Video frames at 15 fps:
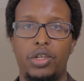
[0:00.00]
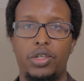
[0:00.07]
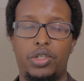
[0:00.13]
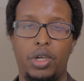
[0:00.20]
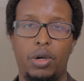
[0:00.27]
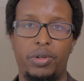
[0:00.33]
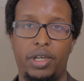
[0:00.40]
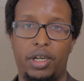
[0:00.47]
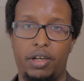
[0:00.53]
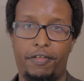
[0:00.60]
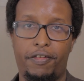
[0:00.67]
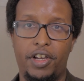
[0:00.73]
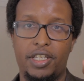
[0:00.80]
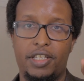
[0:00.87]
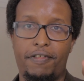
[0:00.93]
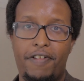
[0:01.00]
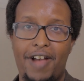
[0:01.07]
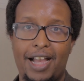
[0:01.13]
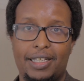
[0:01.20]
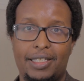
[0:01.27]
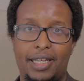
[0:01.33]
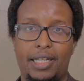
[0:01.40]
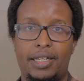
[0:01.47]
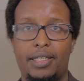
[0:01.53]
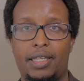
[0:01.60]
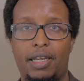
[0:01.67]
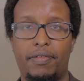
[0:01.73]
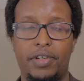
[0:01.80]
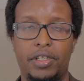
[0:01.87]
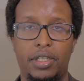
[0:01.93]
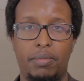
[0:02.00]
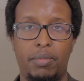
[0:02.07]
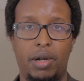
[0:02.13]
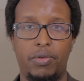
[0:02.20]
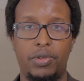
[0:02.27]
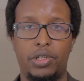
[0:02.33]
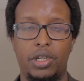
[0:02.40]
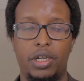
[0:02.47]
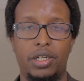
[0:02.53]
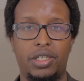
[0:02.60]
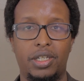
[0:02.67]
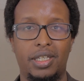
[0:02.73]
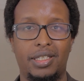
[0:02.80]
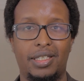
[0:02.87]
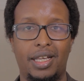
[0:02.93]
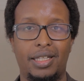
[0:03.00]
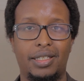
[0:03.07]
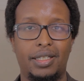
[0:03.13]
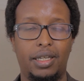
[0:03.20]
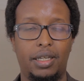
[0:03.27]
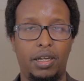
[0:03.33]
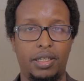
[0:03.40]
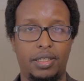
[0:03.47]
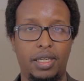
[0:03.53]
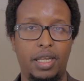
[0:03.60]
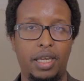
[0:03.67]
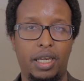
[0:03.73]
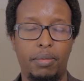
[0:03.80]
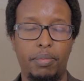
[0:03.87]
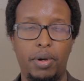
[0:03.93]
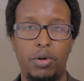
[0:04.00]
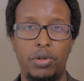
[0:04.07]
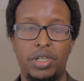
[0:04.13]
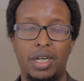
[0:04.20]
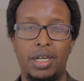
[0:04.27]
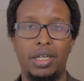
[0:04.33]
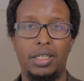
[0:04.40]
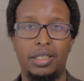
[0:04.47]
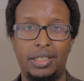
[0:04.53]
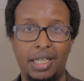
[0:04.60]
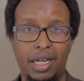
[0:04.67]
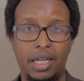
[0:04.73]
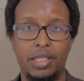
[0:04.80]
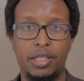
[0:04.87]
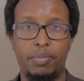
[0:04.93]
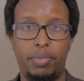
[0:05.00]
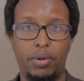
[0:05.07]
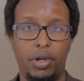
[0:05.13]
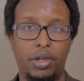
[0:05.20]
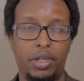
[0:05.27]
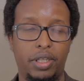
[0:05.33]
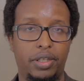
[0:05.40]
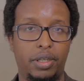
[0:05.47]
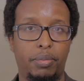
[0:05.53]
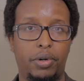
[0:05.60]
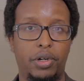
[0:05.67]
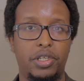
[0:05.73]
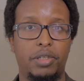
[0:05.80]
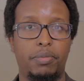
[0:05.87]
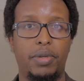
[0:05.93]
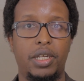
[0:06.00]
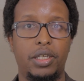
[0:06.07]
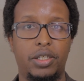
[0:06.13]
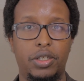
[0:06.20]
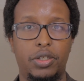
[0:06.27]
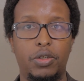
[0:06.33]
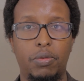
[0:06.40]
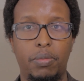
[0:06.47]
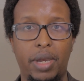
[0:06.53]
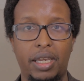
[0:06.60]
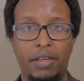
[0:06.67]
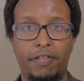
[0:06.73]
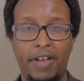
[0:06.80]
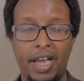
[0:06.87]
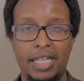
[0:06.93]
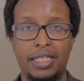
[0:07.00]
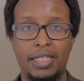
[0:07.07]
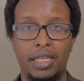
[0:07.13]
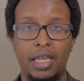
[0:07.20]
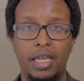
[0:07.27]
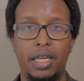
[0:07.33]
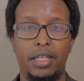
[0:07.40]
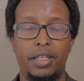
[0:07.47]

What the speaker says: So the first fact I discovered in my research is that Garcinia Cambogia does block the body's ability to make fat.